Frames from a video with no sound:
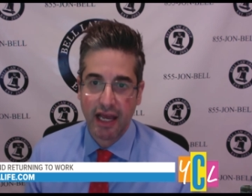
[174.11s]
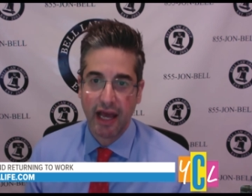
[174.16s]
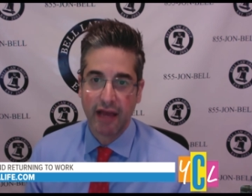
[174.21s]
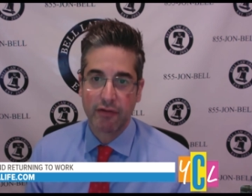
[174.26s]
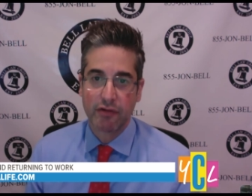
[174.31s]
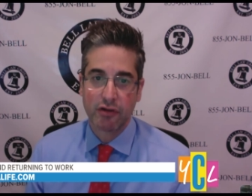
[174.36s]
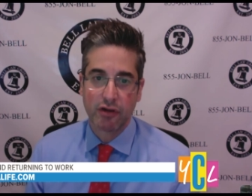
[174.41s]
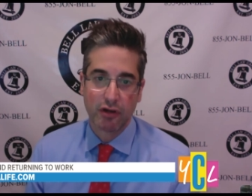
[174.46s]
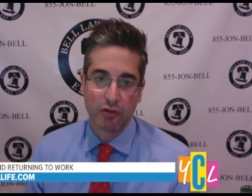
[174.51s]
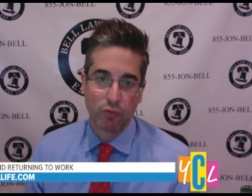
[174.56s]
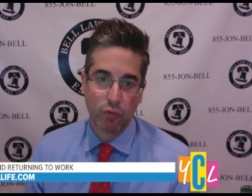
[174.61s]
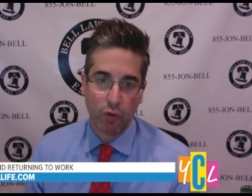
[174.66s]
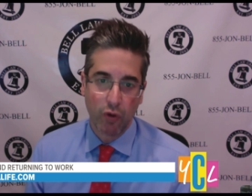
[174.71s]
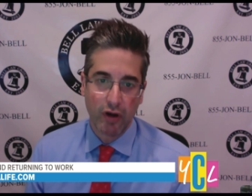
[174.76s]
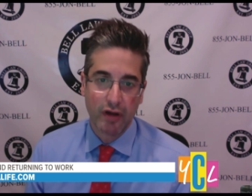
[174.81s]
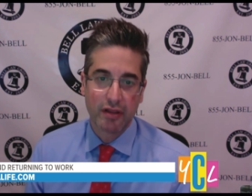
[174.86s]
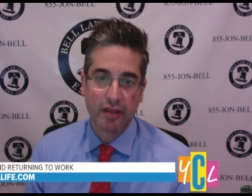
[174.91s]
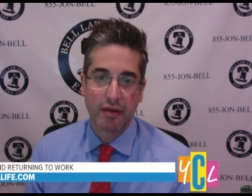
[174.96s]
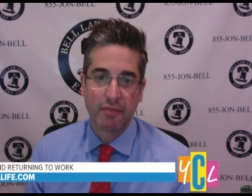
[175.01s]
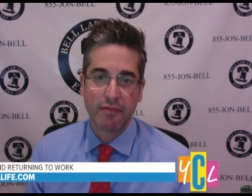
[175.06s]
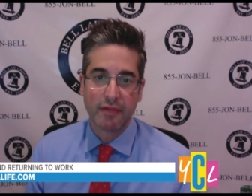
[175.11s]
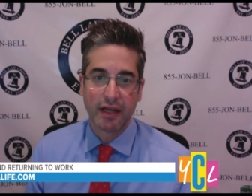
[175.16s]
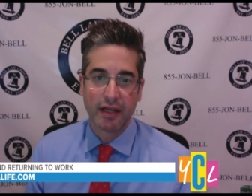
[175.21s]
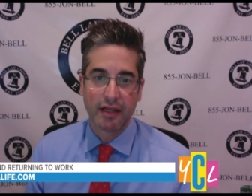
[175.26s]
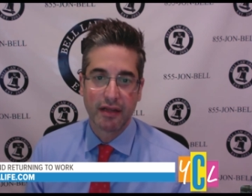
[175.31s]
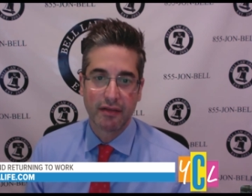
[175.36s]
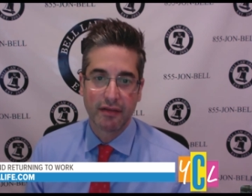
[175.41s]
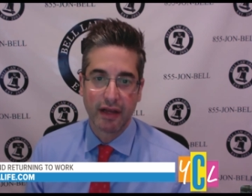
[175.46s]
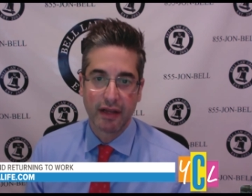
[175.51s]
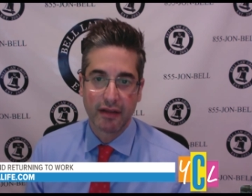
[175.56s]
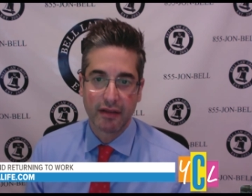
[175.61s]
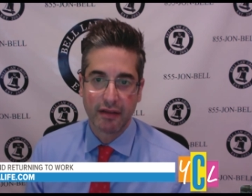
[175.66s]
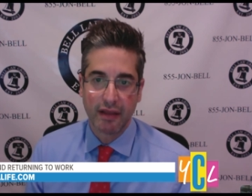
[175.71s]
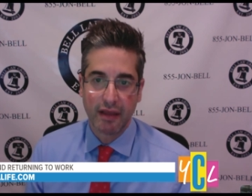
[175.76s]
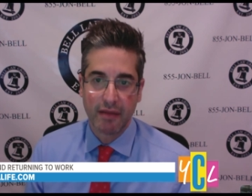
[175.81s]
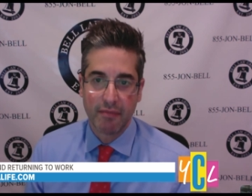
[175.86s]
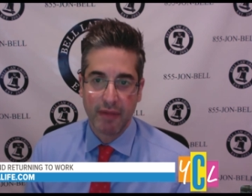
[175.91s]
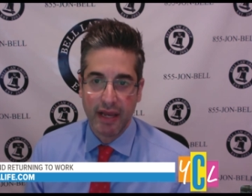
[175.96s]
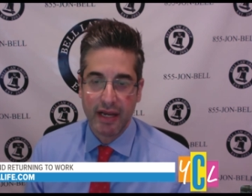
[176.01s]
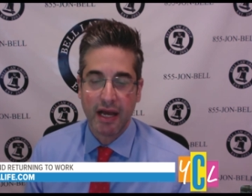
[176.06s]
and you could warn them that, that
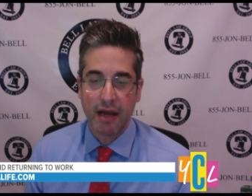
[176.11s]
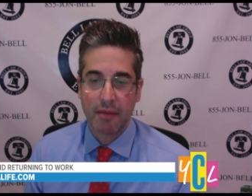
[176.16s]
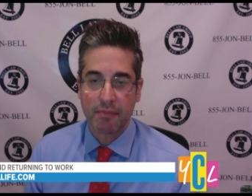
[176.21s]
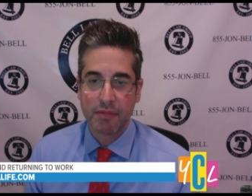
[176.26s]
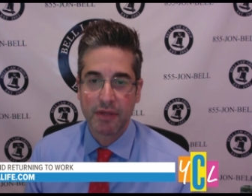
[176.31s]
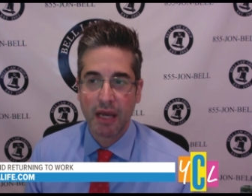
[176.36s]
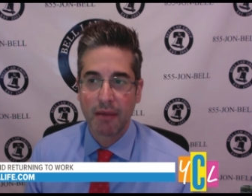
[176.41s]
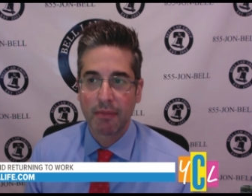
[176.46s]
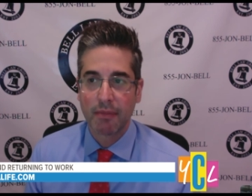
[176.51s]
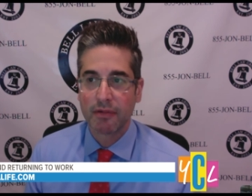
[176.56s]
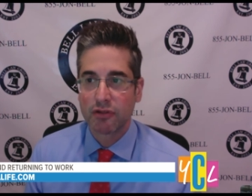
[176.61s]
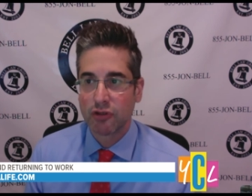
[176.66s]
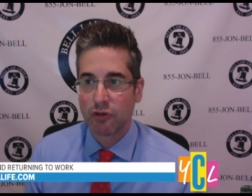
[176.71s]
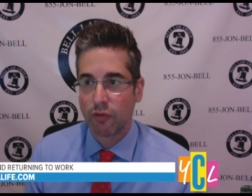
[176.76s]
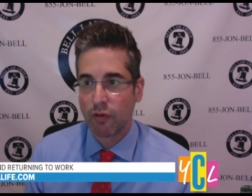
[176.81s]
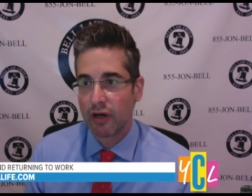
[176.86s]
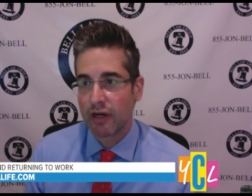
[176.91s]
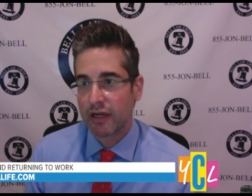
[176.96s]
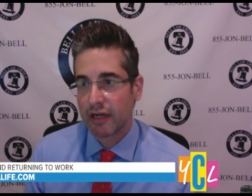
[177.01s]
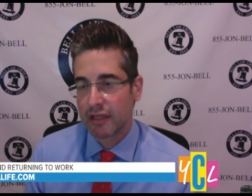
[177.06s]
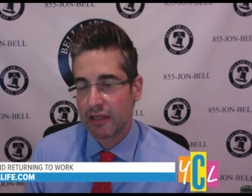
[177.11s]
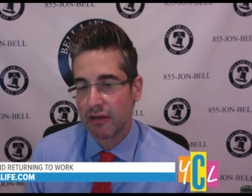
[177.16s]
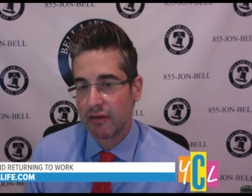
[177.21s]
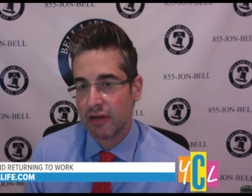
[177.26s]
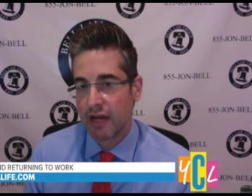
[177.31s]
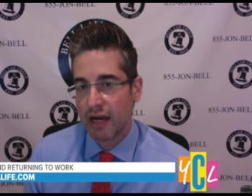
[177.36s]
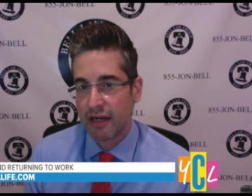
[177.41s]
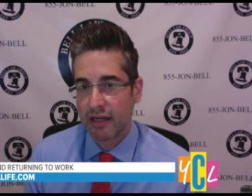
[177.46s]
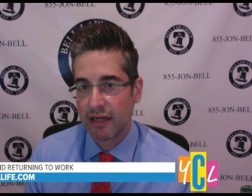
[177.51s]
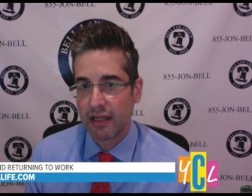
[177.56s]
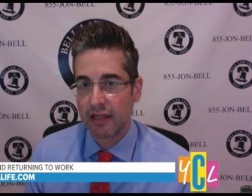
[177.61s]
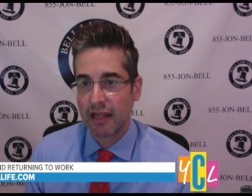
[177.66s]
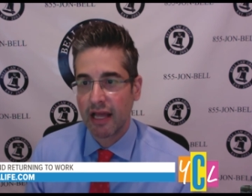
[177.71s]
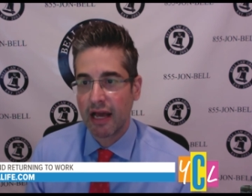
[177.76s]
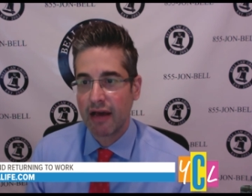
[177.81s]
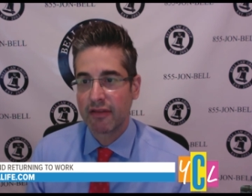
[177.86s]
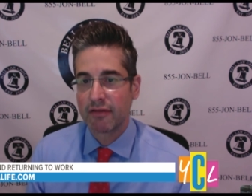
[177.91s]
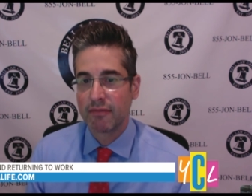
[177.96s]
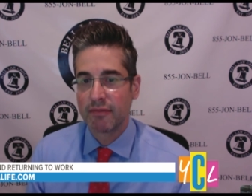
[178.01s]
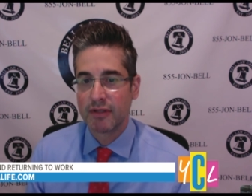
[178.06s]
they may not be able to work and you're not going to
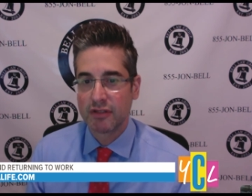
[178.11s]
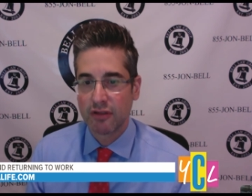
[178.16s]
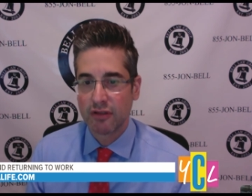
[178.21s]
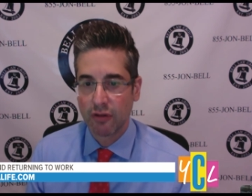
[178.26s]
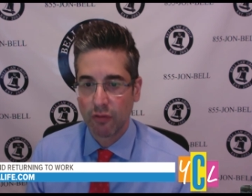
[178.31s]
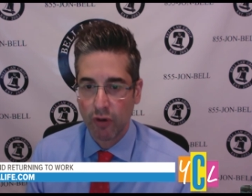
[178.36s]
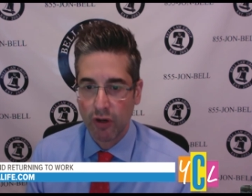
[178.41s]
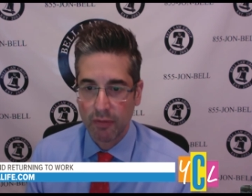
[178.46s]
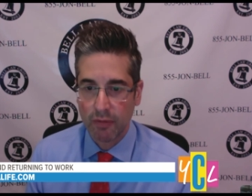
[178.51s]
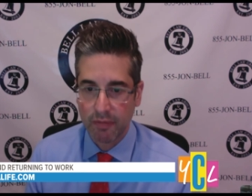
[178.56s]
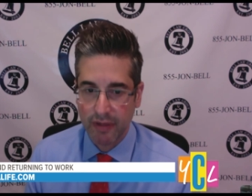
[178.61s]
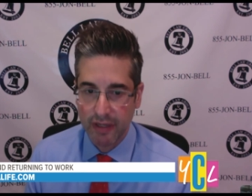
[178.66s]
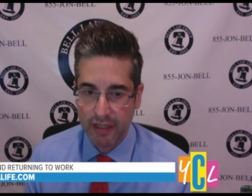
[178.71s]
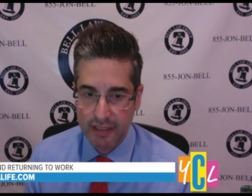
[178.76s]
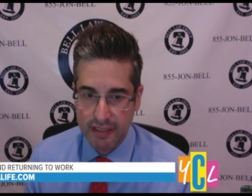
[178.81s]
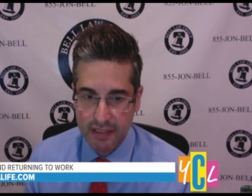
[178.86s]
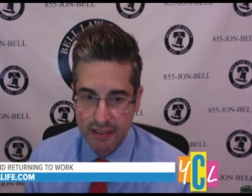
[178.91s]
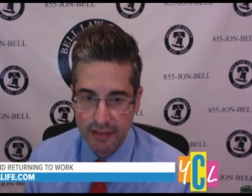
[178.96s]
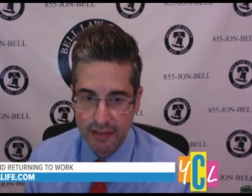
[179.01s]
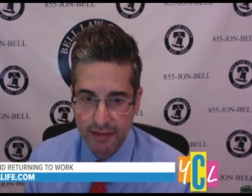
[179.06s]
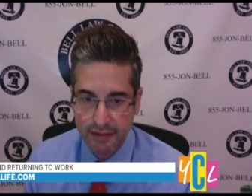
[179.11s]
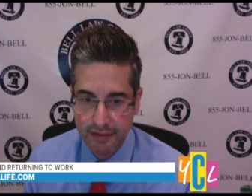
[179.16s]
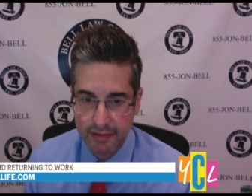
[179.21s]
allow them into the workplace.